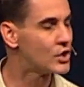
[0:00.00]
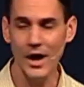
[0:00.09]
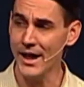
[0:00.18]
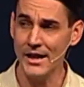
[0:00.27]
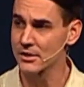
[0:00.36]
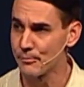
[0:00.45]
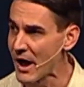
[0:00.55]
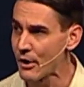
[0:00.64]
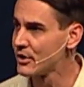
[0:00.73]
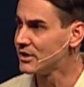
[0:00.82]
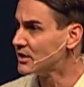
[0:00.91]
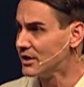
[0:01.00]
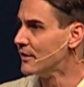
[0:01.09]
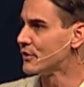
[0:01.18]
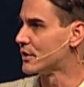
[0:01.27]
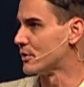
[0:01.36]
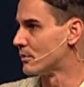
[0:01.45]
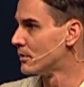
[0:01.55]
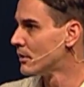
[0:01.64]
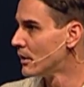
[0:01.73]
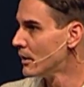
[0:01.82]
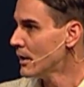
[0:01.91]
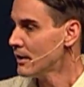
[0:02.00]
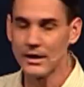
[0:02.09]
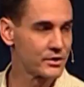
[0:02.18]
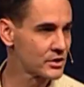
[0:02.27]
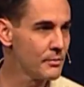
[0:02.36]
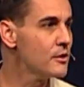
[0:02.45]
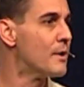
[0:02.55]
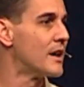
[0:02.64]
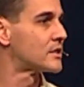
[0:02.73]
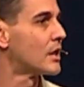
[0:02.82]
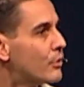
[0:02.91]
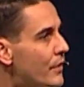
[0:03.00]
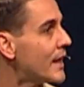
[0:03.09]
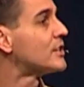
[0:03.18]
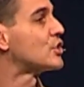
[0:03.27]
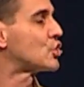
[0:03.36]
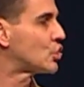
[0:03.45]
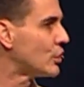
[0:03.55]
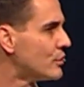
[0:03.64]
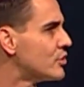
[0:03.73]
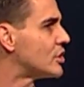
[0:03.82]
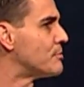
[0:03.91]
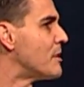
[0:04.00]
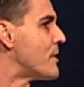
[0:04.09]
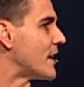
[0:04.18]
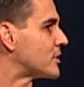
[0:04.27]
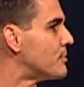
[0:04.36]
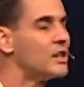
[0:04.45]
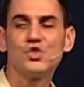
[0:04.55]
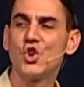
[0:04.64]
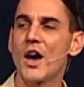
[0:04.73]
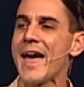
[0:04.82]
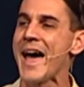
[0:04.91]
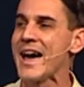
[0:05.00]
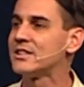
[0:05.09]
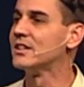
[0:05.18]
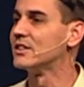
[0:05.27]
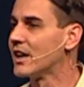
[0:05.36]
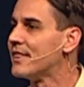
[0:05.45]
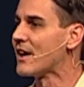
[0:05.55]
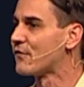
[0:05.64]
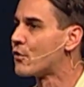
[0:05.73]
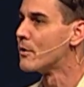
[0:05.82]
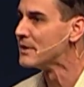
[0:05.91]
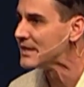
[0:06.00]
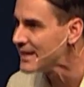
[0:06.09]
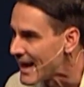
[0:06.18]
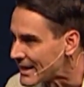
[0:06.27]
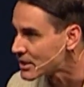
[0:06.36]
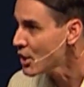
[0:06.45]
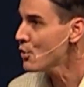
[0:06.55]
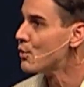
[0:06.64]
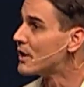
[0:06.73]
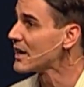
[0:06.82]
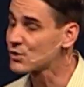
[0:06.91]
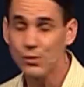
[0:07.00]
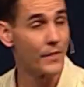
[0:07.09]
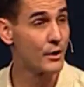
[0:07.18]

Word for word: God has the power to deliver you. Now, some of you might say, well, that discourages me, Pastor, because God hasn't done that for me yet. Well, guess what?